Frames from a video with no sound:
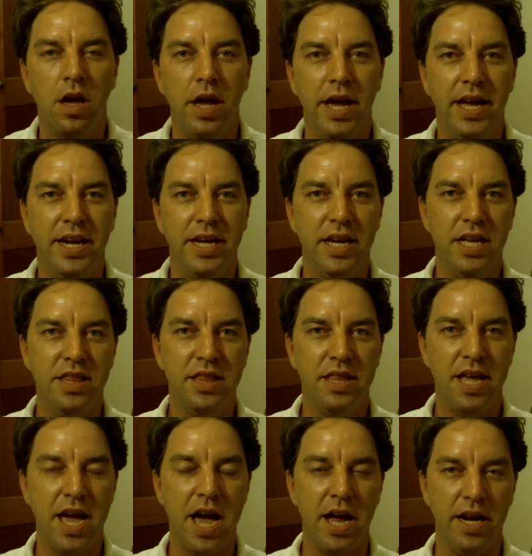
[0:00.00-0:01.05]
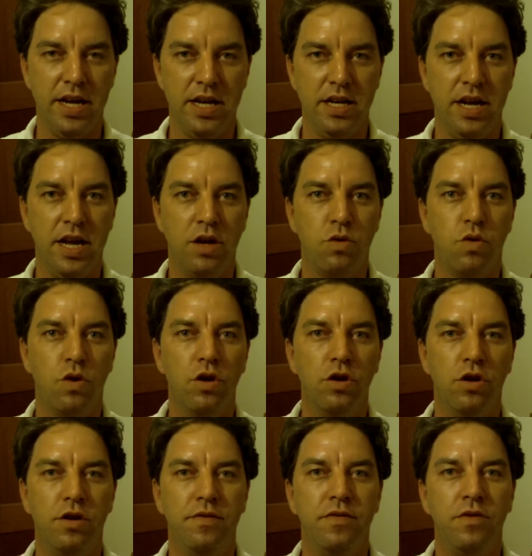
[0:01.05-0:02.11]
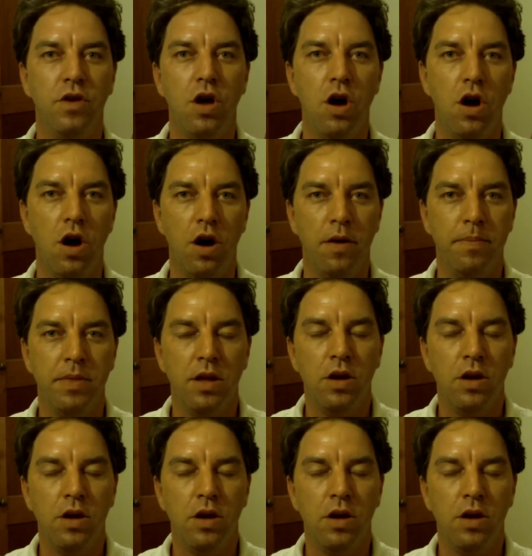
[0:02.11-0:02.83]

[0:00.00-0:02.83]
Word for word: And in that, in a court of law,